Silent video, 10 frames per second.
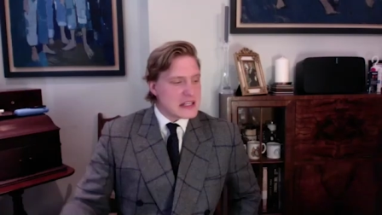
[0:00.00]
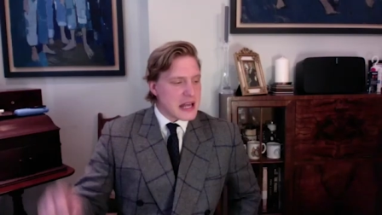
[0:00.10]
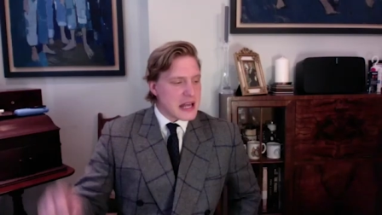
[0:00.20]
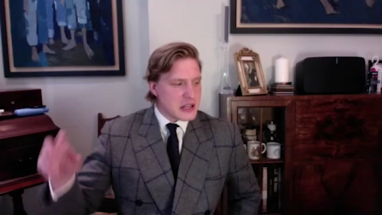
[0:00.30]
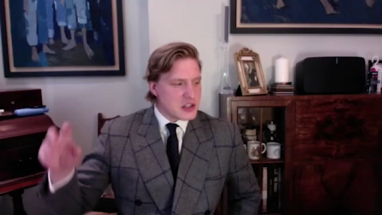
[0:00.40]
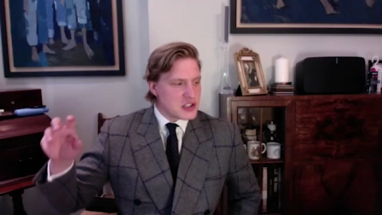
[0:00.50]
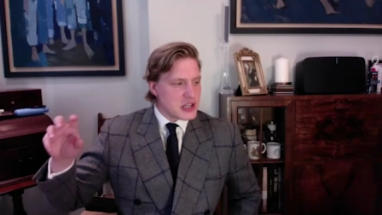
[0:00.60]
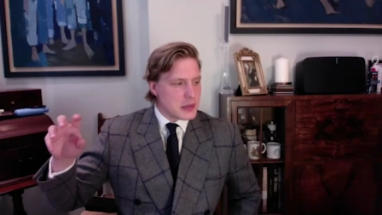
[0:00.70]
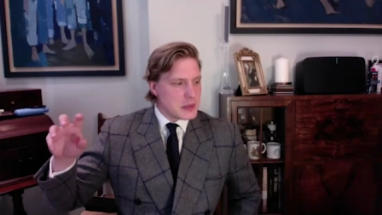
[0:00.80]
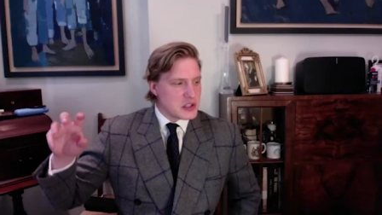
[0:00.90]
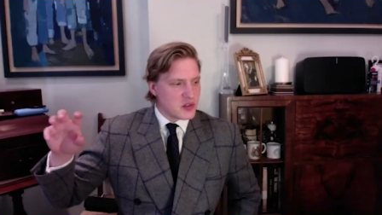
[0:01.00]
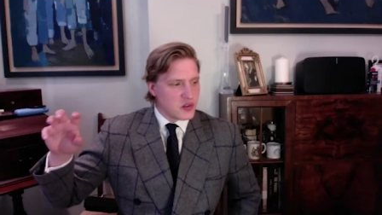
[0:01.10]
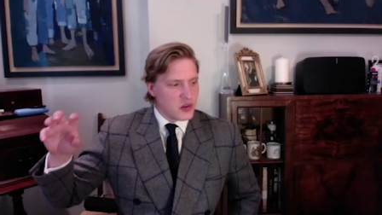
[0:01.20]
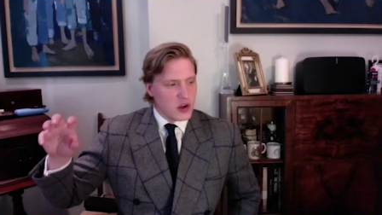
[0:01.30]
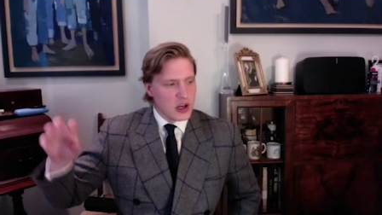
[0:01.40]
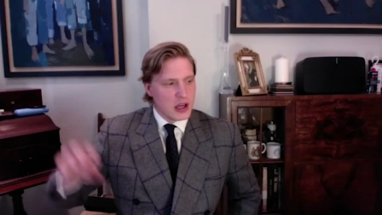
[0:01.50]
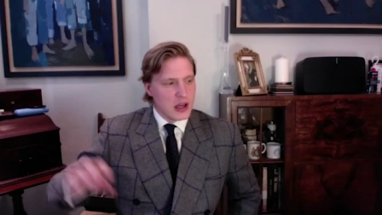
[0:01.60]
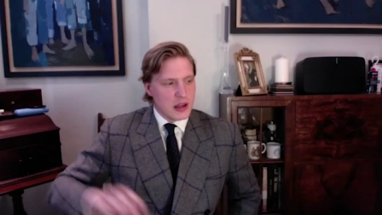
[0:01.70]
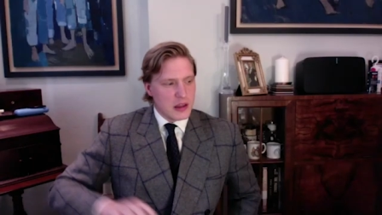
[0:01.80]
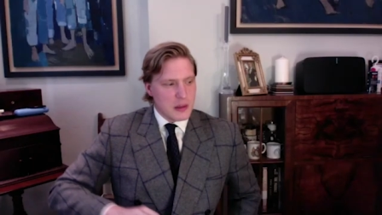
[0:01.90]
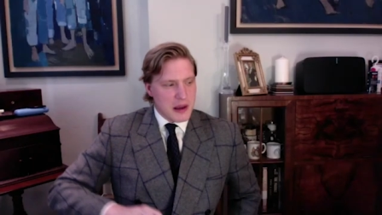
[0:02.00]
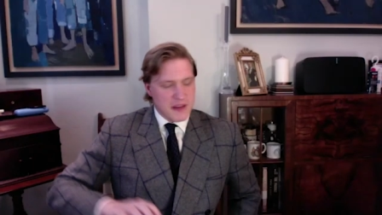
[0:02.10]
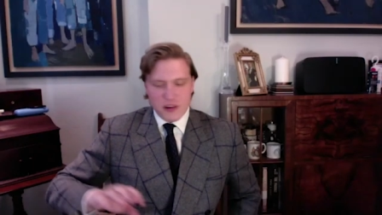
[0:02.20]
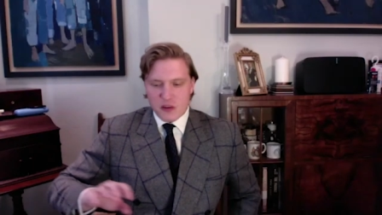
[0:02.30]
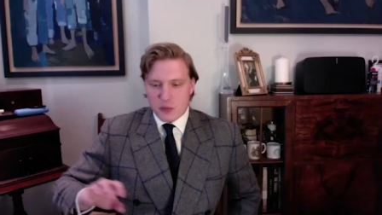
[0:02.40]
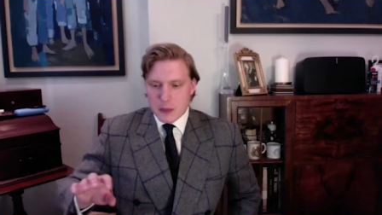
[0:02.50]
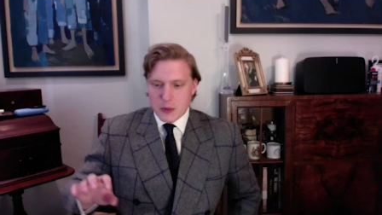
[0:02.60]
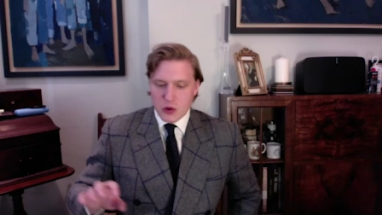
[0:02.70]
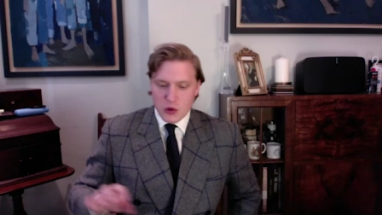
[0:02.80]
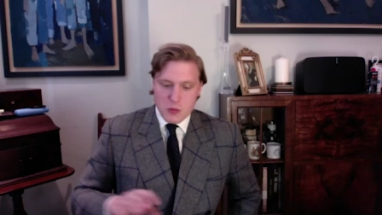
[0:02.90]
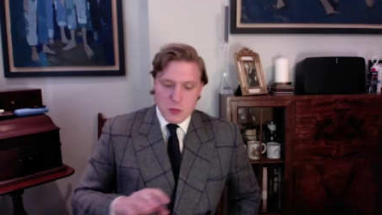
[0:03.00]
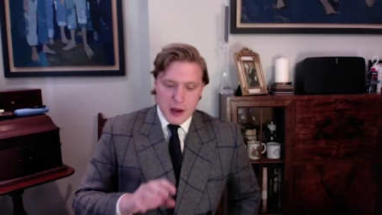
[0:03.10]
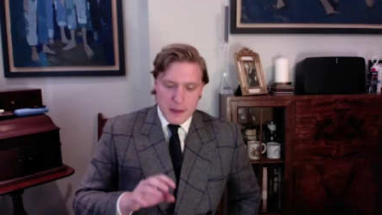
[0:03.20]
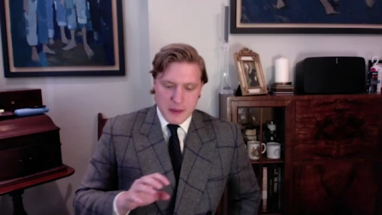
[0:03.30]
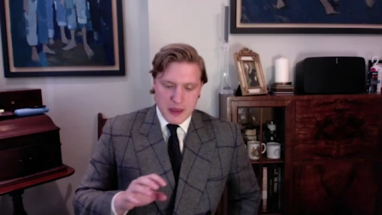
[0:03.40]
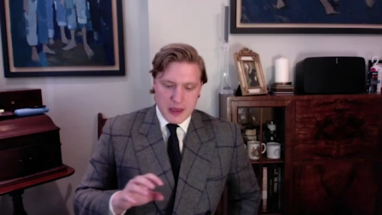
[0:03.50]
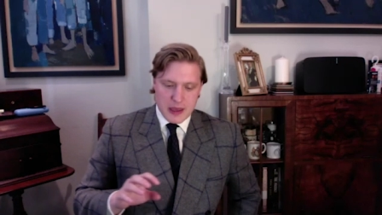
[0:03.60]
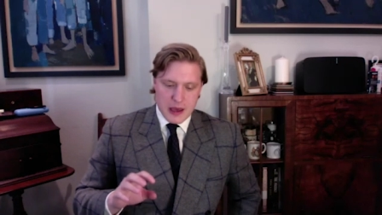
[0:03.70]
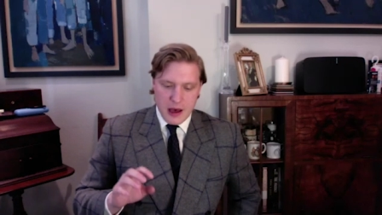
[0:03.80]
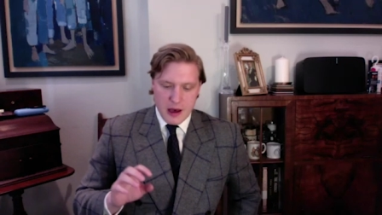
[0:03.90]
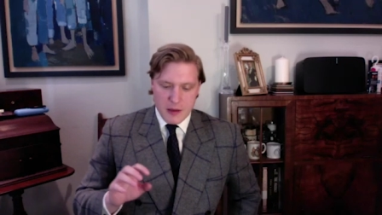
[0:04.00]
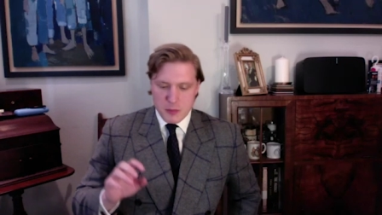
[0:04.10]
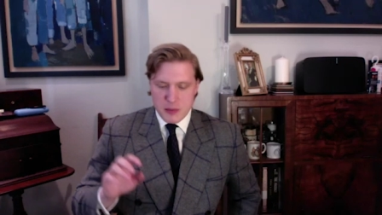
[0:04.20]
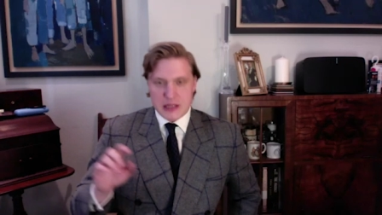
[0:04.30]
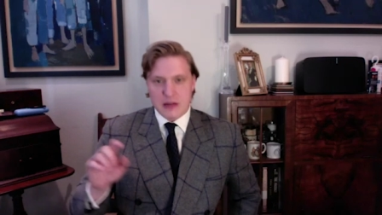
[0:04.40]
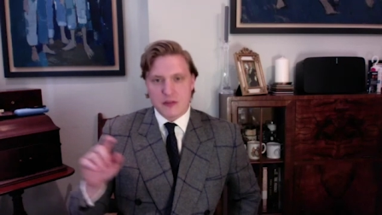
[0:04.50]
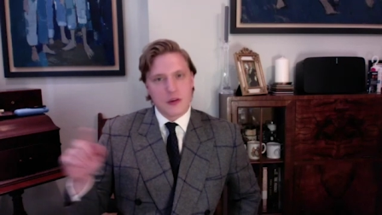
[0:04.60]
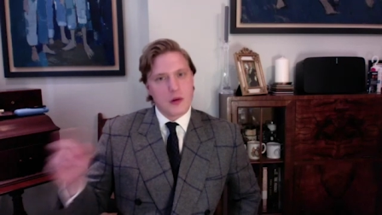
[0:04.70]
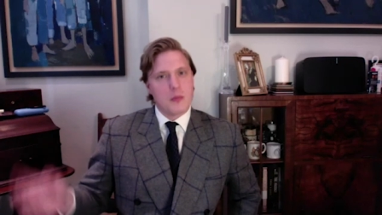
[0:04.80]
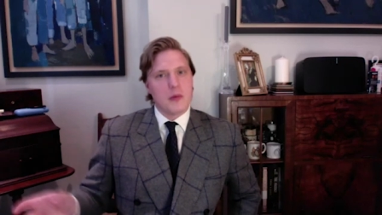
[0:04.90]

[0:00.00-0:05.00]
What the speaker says: And just tell me, just for the benefit of people who might be bidding from